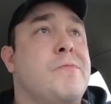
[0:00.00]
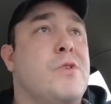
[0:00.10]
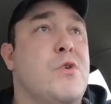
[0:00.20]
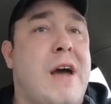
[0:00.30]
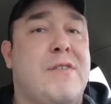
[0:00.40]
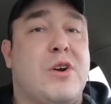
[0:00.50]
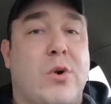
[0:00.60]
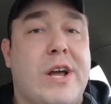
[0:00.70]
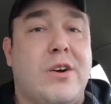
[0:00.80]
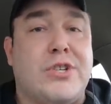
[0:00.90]
you have a
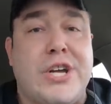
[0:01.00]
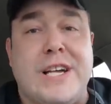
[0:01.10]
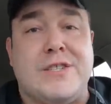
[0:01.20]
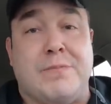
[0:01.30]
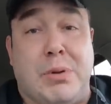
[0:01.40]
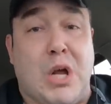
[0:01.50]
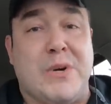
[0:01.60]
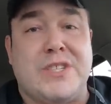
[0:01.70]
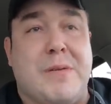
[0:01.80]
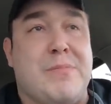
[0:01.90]
greater chance of
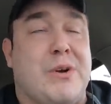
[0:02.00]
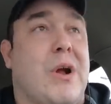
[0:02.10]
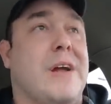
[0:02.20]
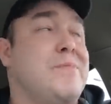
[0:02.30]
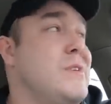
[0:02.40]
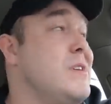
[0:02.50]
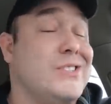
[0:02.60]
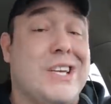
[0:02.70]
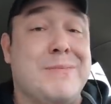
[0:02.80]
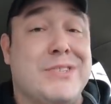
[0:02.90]
blowing something, right?
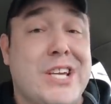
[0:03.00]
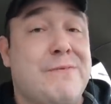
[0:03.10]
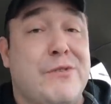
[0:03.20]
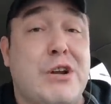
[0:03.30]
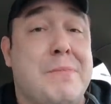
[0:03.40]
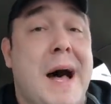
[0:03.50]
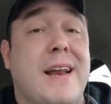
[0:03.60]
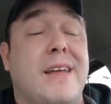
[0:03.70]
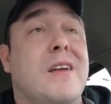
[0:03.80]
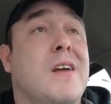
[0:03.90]
Same, same for your
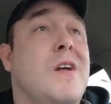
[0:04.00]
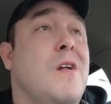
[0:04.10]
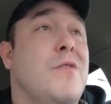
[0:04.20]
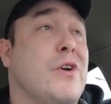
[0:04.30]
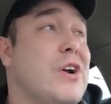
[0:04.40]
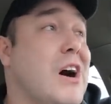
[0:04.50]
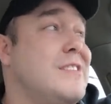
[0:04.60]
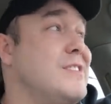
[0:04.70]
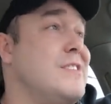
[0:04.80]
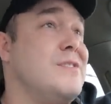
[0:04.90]
body. The
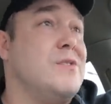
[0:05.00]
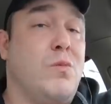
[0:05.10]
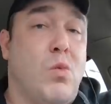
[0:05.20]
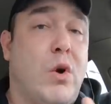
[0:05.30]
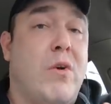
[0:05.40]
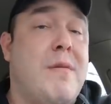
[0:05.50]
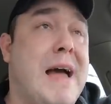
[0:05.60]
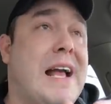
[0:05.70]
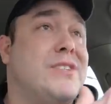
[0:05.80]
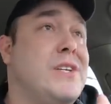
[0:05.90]
constant one rep
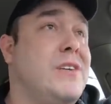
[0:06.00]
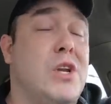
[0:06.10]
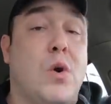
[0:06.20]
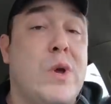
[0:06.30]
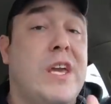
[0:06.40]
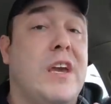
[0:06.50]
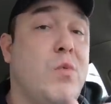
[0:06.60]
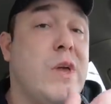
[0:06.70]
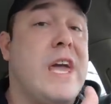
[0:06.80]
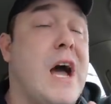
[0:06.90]
maxing, you know, week
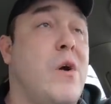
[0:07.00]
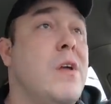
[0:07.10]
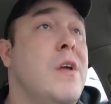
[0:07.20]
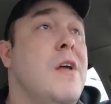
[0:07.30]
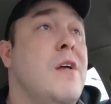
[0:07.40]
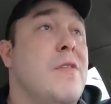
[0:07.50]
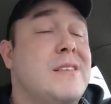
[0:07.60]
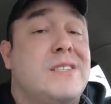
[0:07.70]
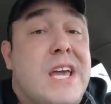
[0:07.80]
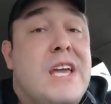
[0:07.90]
in, week out,
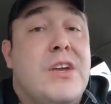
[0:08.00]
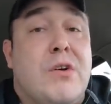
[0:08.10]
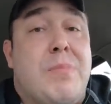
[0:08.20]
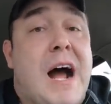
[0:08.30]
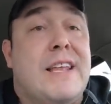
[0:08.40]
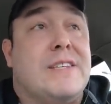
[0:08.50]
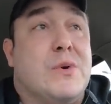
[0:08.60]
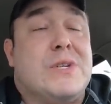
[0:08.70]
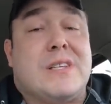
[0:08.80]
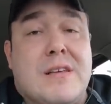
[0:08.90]
that's taking your body
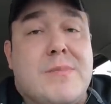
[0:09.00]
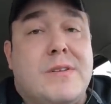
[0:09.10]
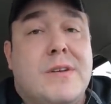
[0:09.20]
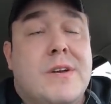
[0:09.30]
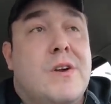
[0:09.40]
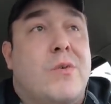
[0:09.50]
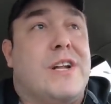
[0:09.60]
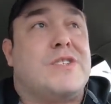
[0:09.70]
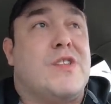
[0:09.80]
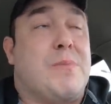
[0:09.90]
to its limit,
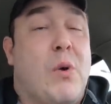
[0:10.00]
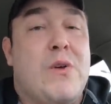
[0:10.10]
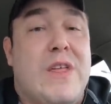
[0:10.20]
right? So the point